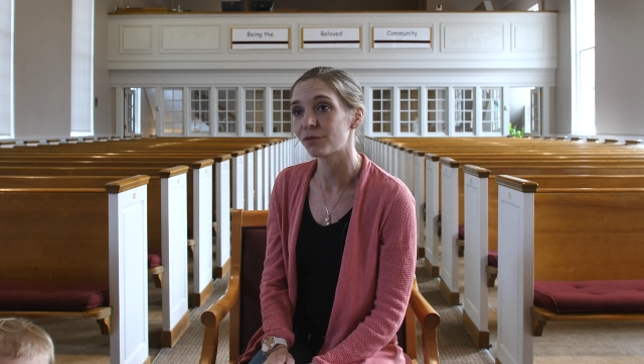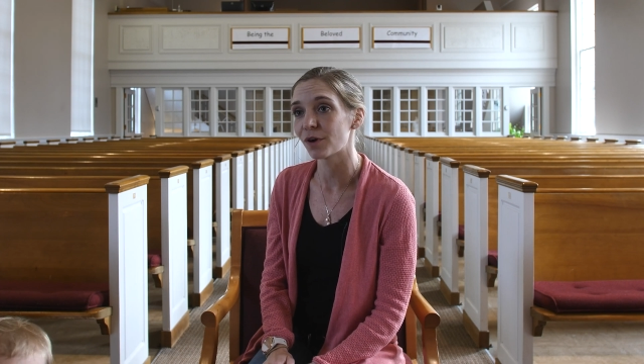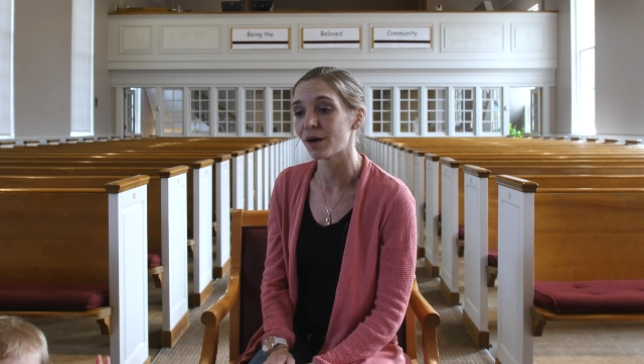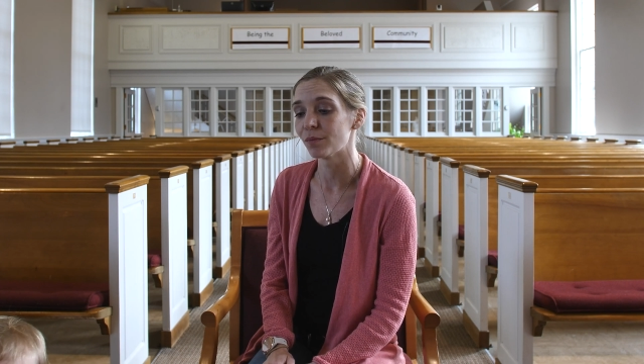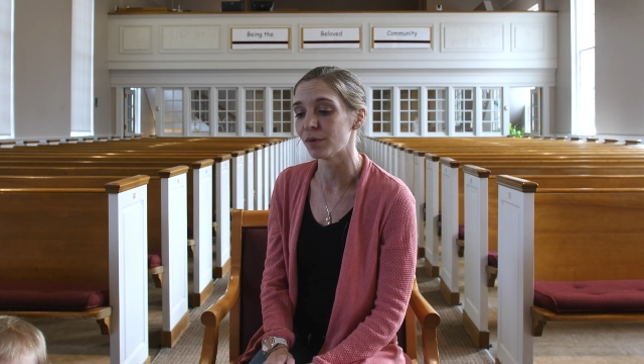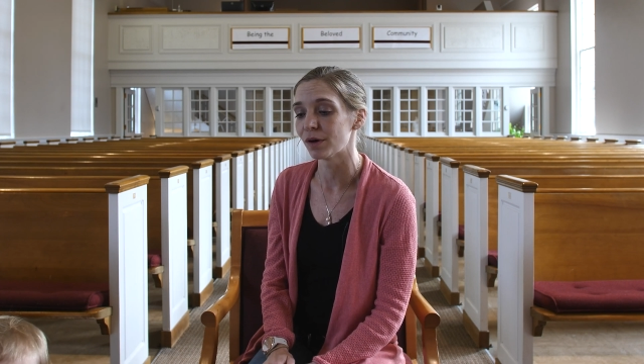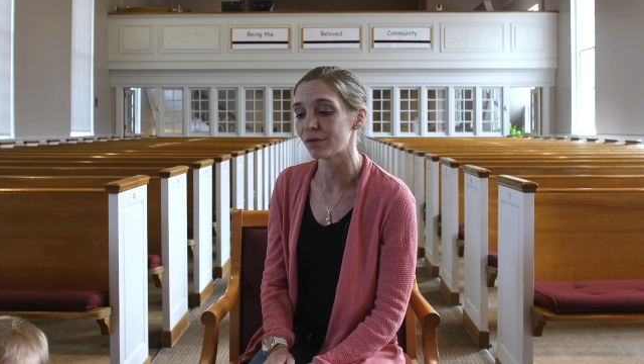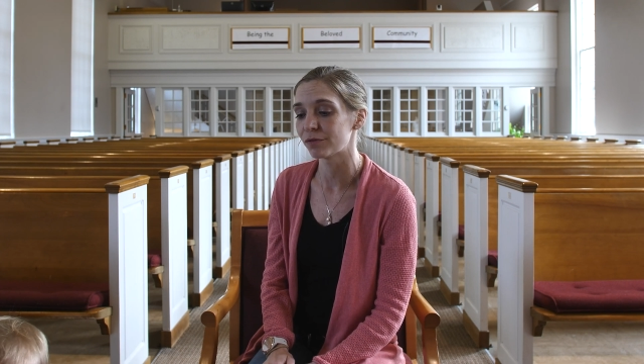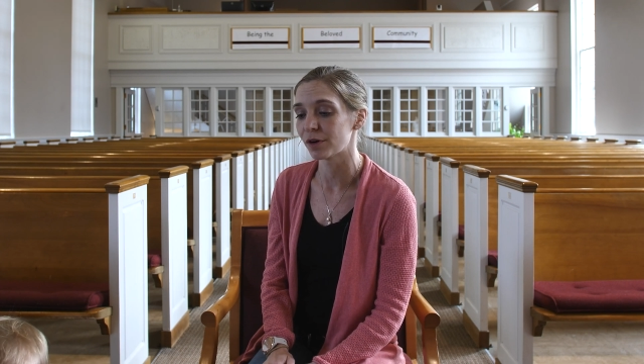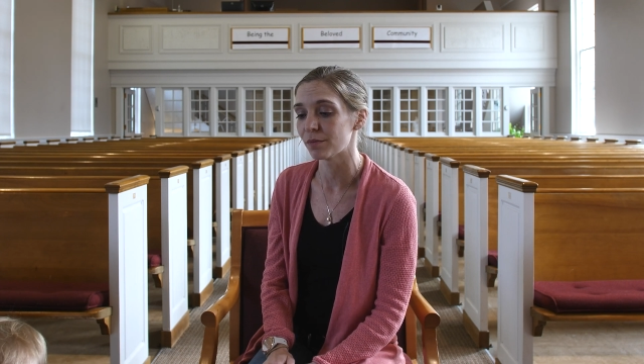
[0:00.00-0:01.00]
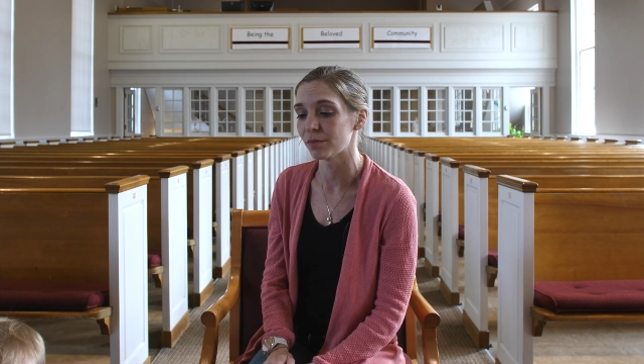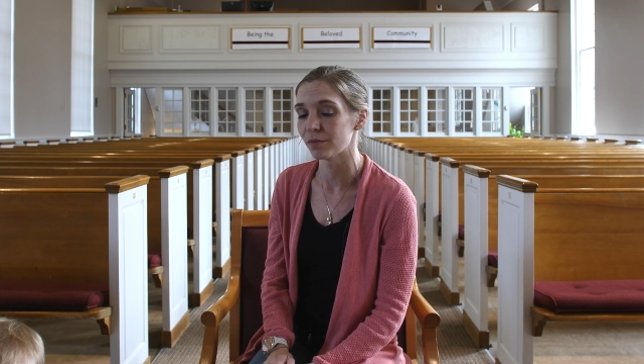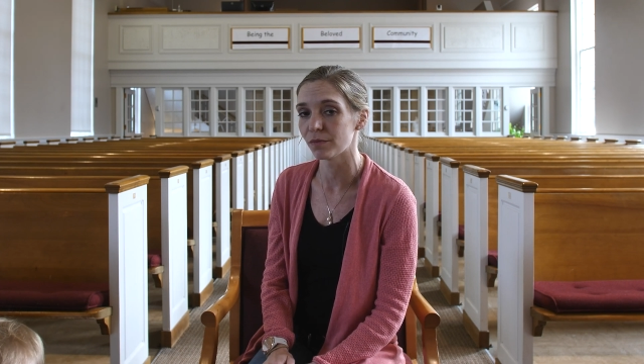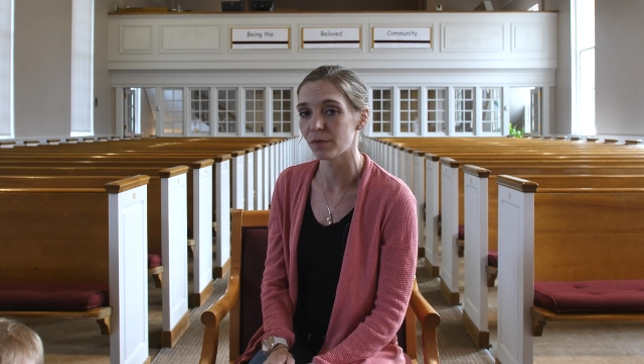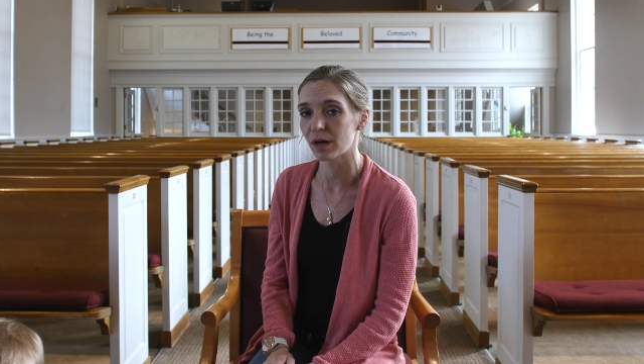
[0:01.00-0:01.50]

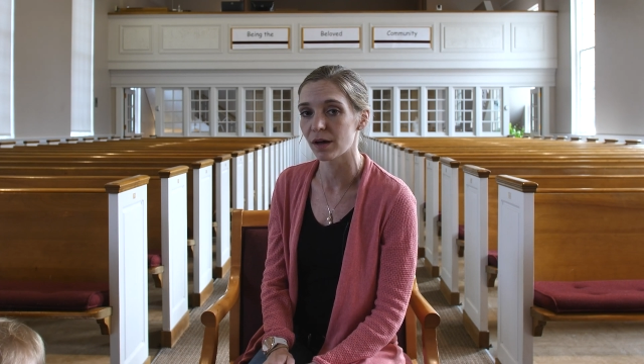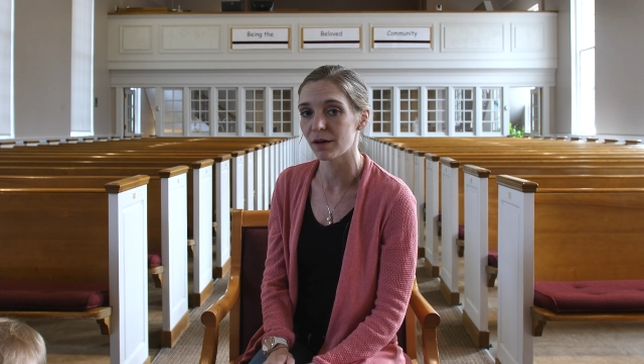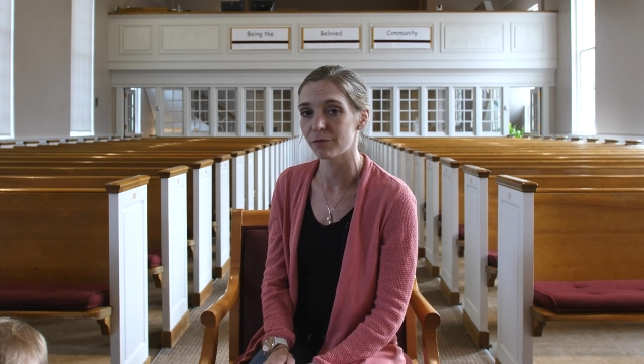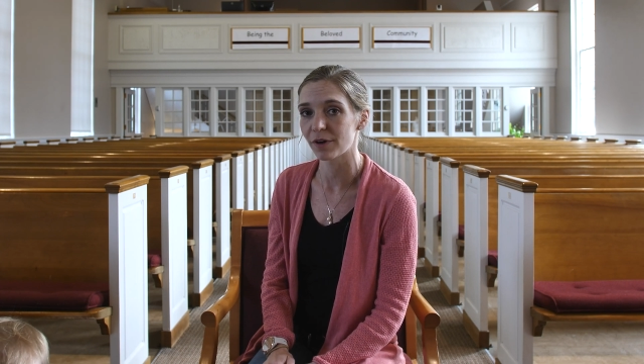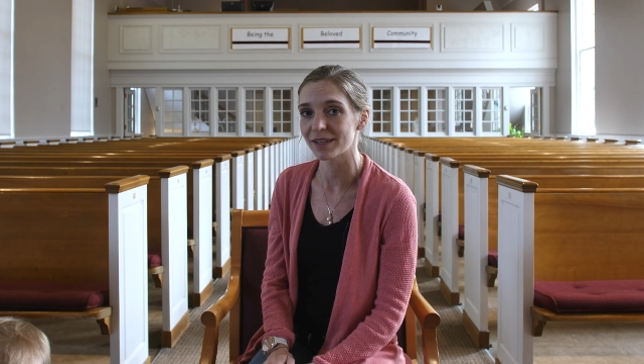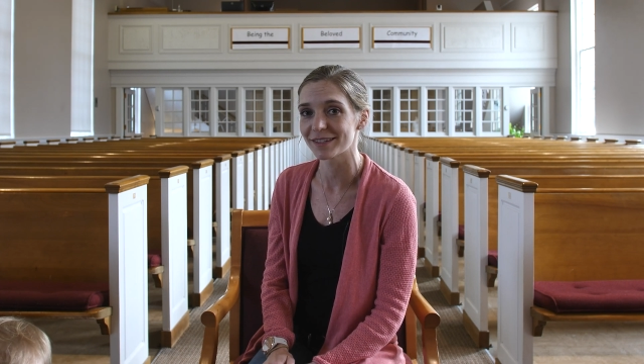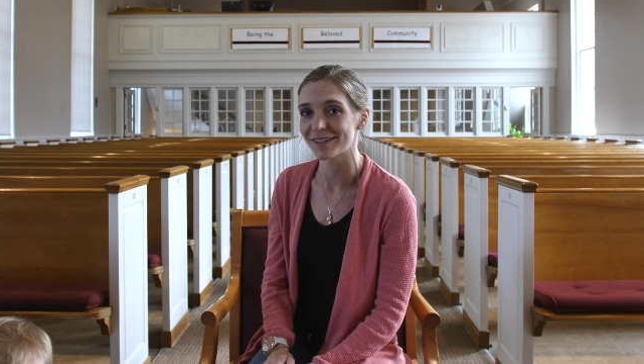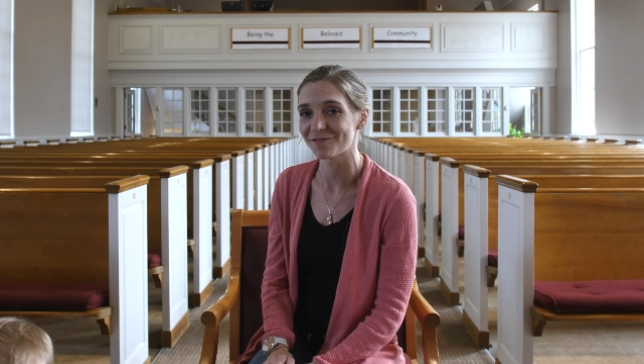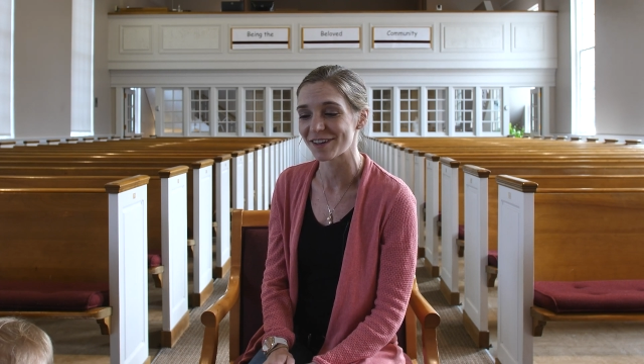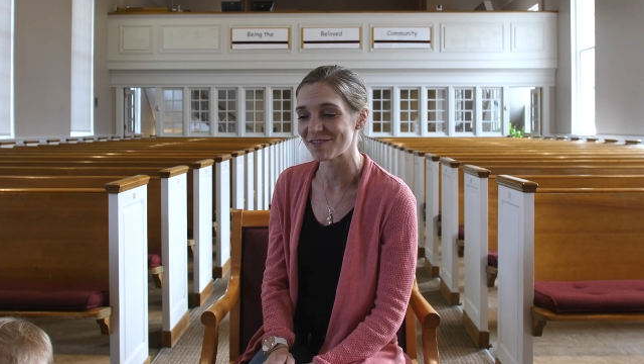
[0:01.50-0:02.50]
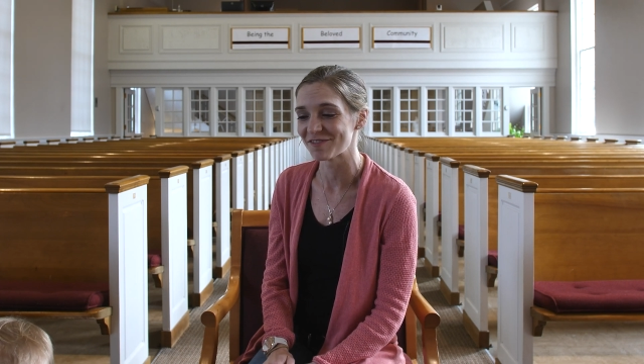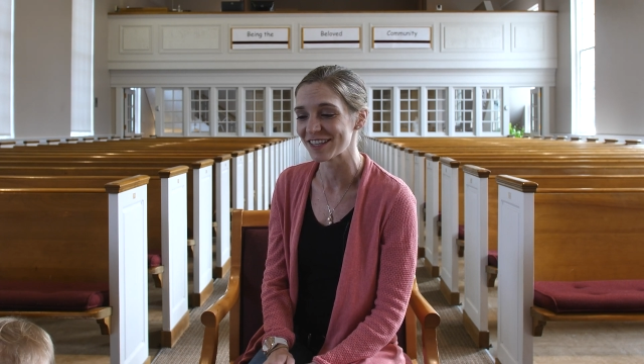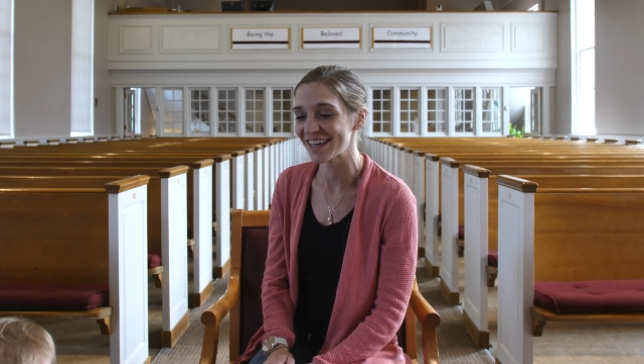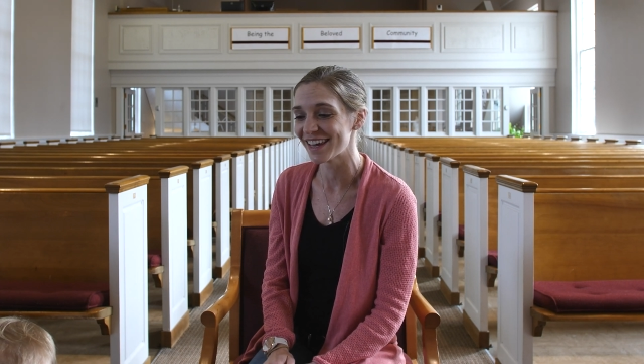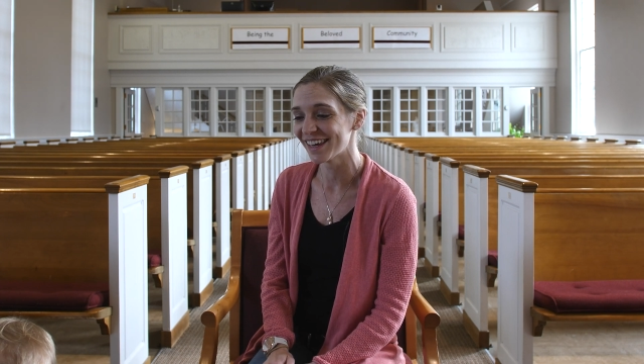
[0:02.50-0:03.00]
from friends and
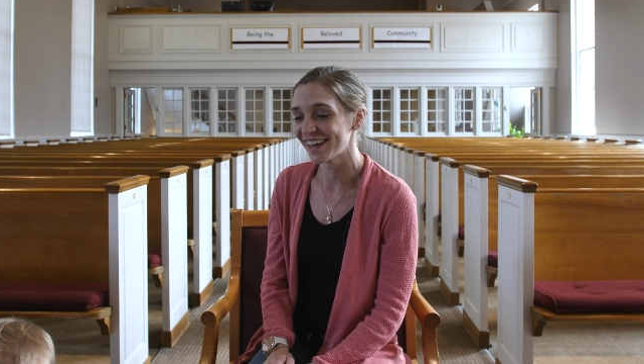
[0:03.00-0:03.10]
family